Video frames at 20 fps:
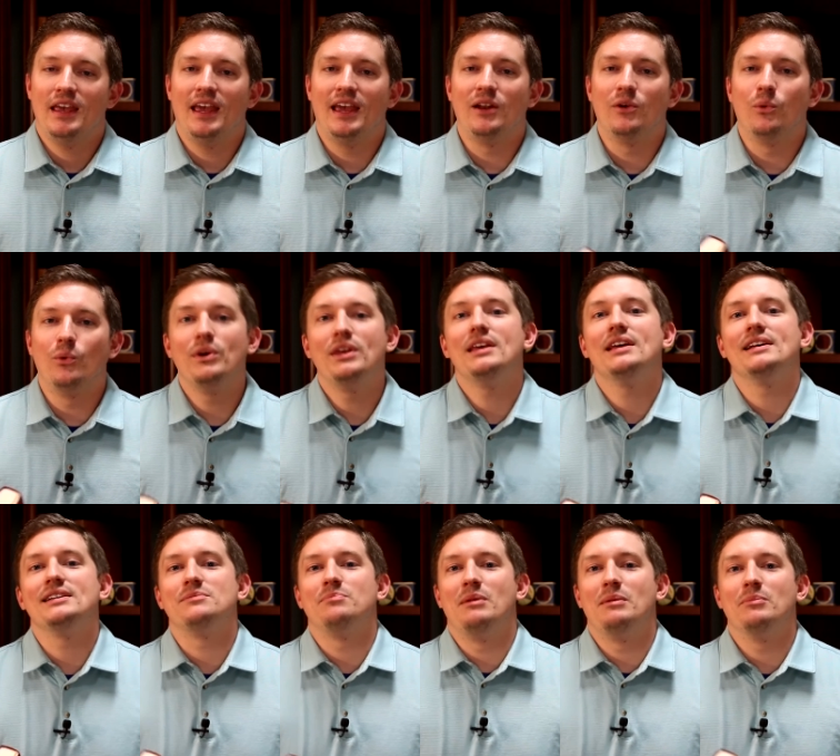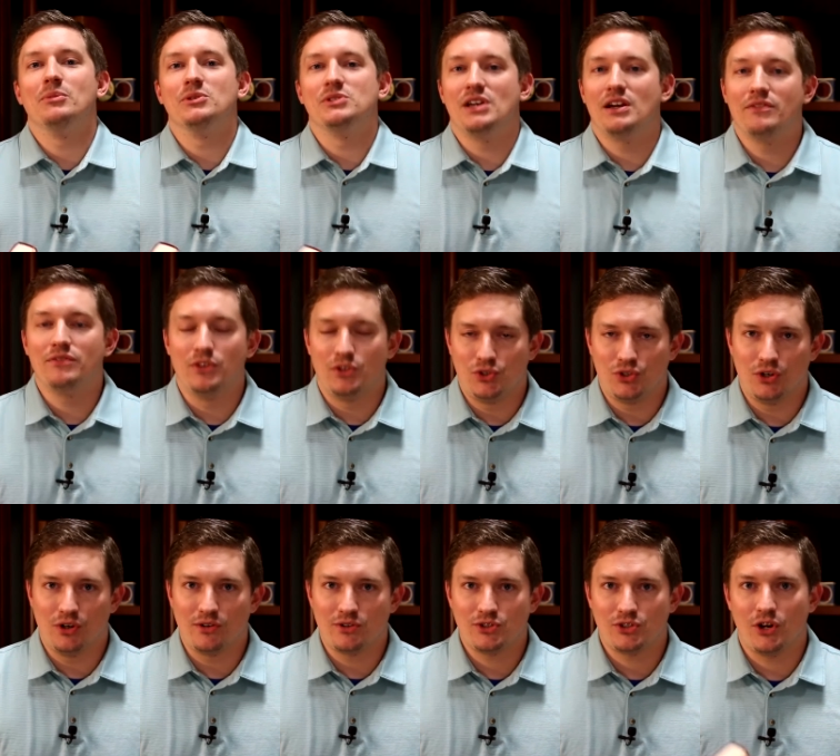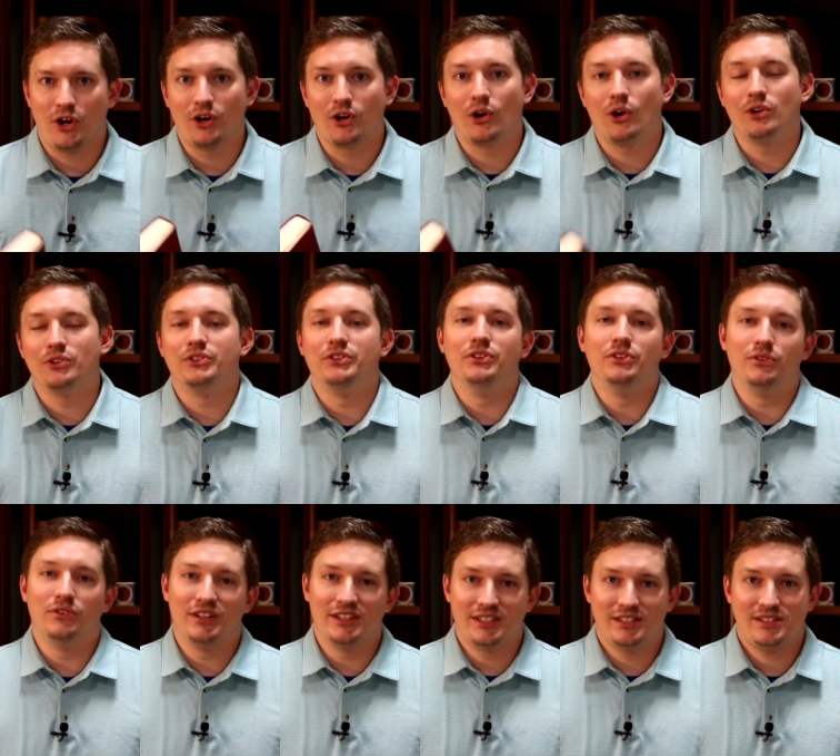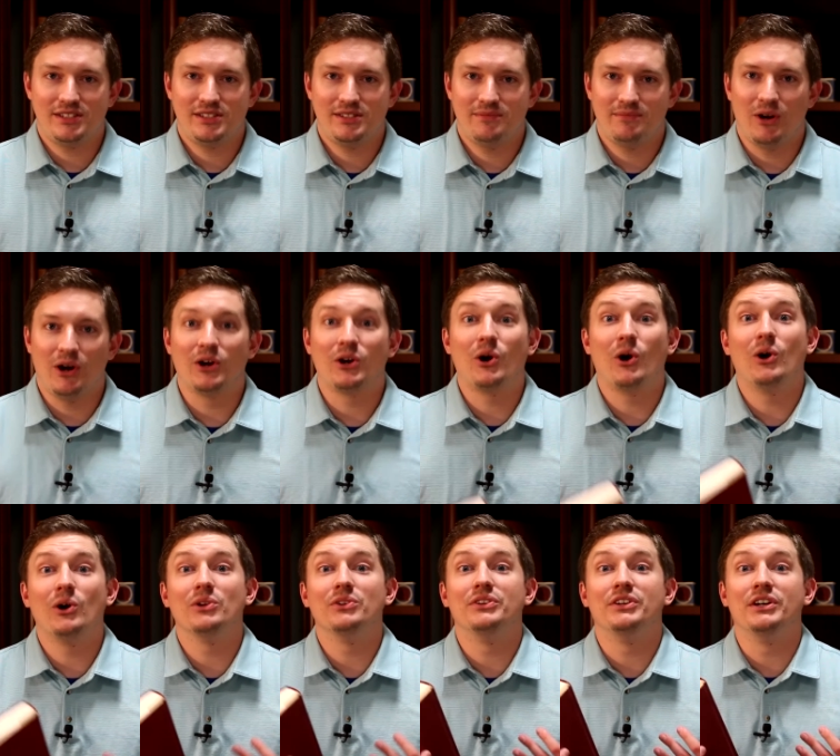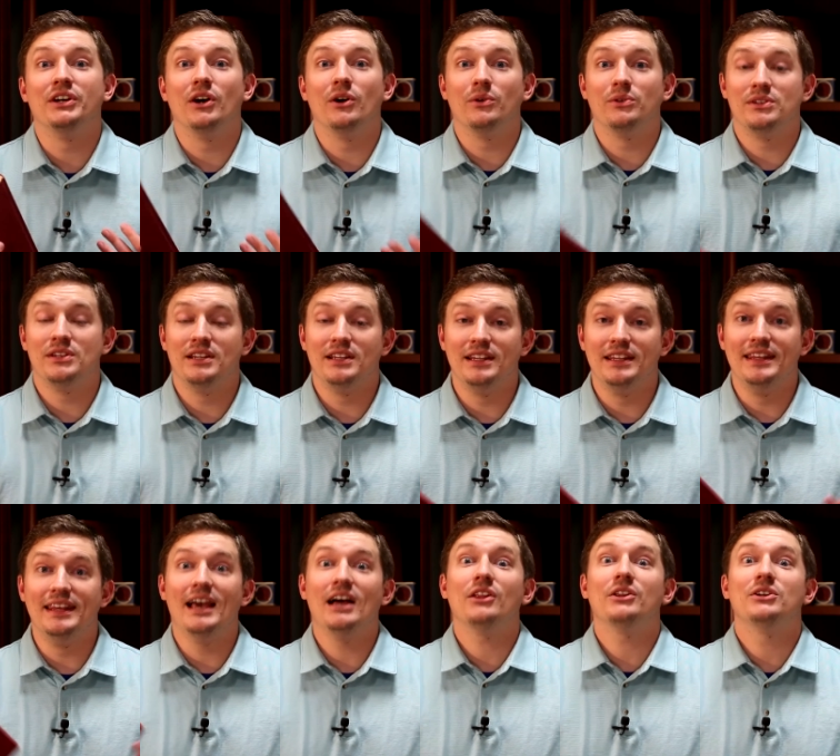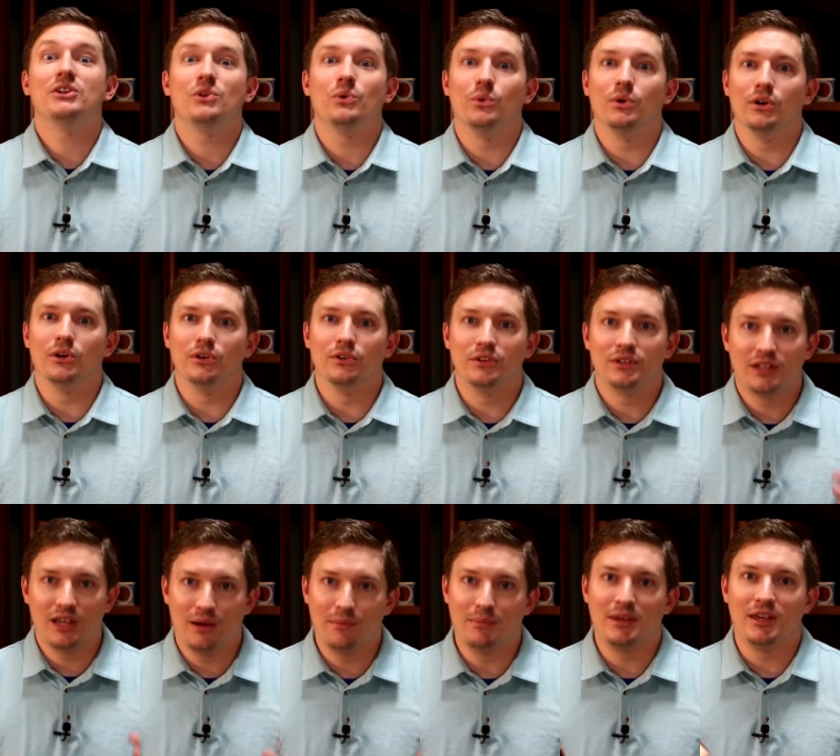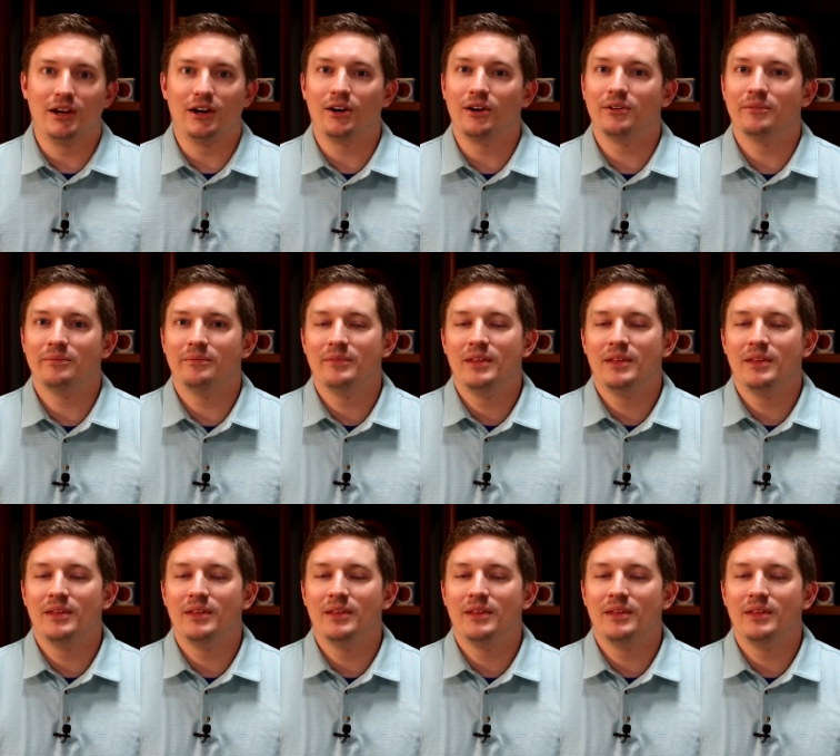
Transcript: And we as members of the church are called to do this, are called to go yell into the world, come here.